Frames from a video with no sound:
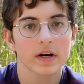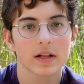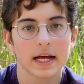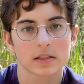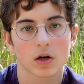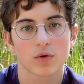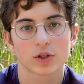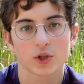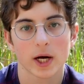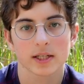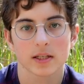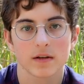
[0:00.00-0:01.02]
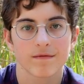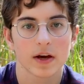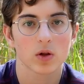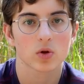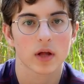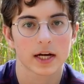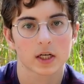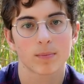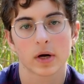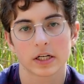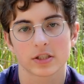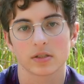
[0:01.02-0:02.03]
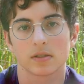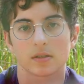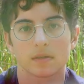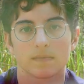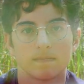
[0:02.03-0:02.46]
the glands are retracted, they look like depressions.